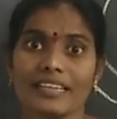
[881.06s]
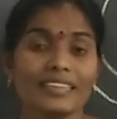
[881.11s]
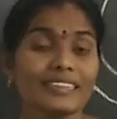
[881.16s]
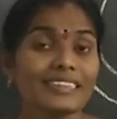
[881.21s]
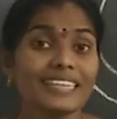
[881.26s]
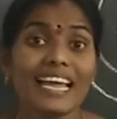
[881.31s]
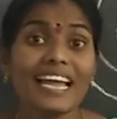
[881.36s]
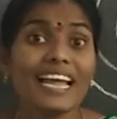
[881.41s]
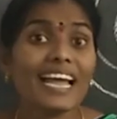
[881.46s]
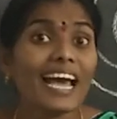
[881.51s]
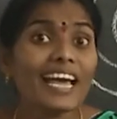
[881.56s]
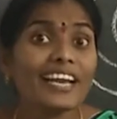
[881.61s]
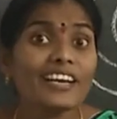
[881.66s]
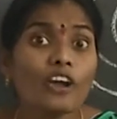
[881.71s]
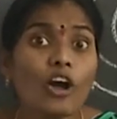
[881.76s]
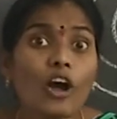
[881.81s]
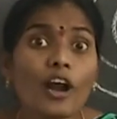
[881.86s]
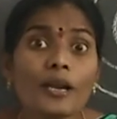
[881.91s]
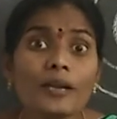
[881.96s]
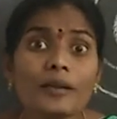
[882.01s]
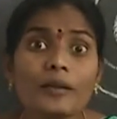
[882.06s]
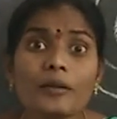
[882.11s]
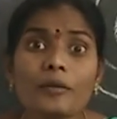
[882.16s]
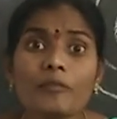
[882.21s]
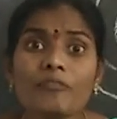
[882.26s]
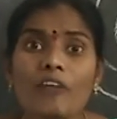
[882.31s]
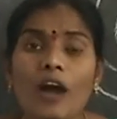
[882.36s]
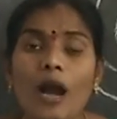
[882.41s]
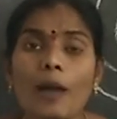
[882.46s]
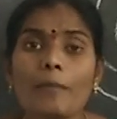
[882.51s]
They are not
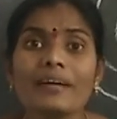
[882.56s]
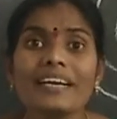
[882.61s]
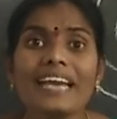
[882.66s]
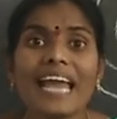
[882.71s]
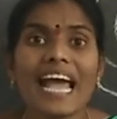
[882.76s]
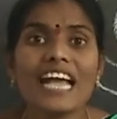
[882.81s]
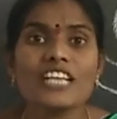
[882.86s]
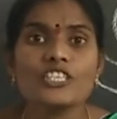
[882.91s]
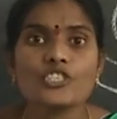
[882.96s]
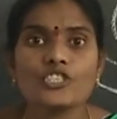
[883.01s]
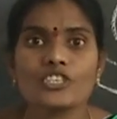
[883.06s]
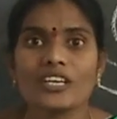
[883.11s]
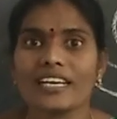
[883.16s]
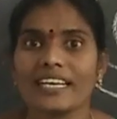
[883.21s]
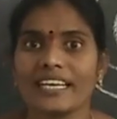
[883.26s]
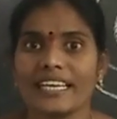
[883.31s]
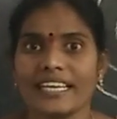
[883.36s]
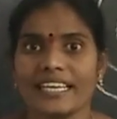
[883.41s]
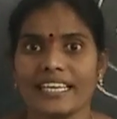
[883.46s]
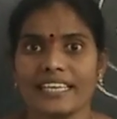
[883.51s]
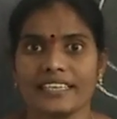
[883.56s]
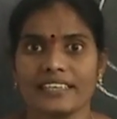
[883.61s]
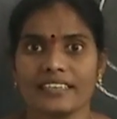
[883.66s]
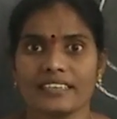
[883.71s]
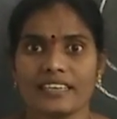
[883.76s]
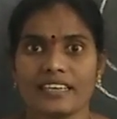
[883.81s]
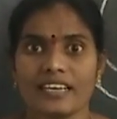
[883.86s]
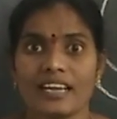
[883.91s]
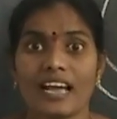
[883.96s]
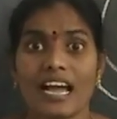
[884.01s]
formed naturally.
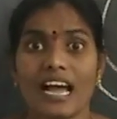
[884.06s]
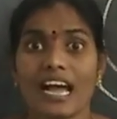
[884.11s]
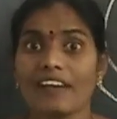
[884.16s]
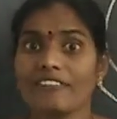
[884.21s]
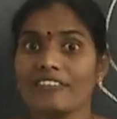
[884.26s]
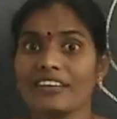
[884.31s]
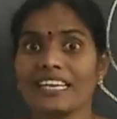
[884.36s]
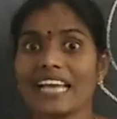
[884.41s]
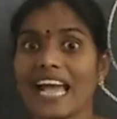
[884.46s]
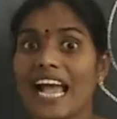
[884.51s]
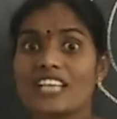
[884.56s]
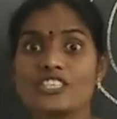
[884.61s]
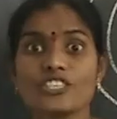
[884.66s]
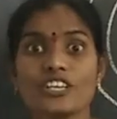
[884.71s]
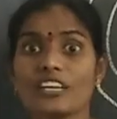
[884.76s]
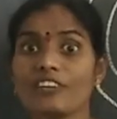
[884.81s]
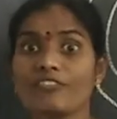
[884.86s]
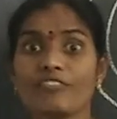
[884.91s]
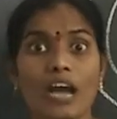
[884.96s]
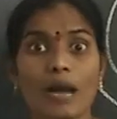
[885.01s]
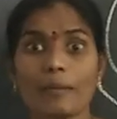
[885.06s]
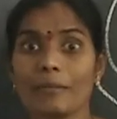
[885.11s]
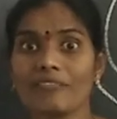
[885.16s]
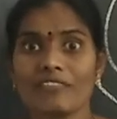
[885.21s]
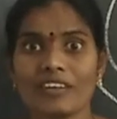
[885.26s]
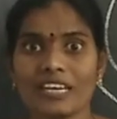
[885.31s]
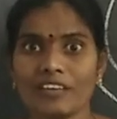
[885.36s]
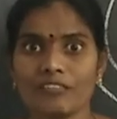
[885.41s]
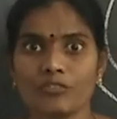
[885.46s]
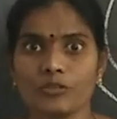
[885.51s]
Avi natural form
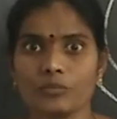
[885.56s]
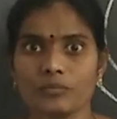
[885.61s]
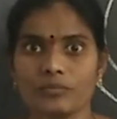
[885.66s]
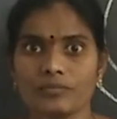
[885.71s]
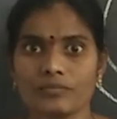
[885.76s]
avalevu.